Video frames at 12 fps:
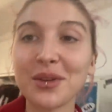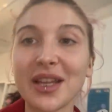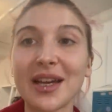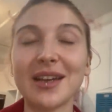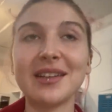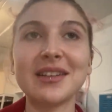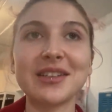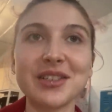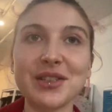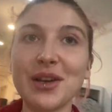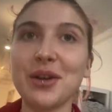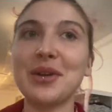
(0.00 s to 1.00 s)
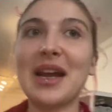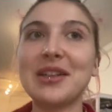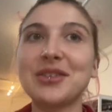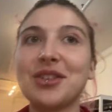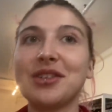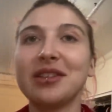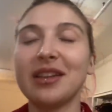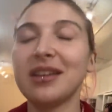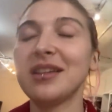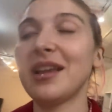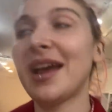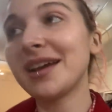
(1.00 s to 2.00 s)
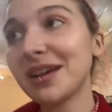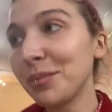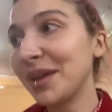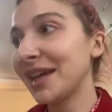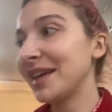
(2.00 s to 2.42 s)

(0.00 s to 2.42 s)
that there's no natural light coming